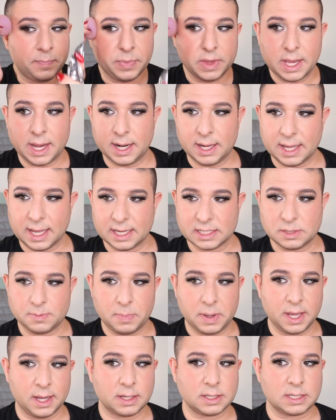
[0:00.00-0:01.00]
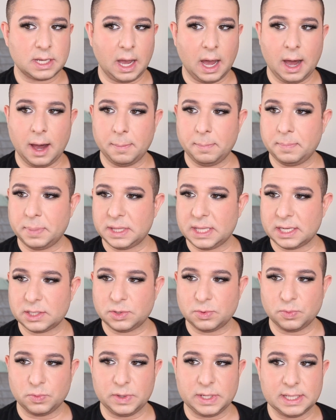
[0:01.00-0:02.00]
that it gets picked up, but
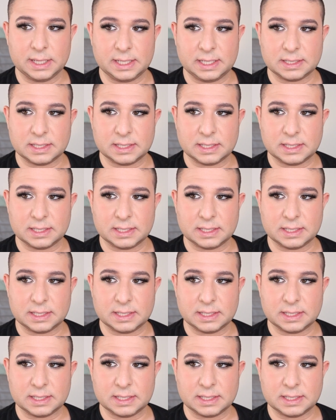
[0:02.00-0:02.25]
that's really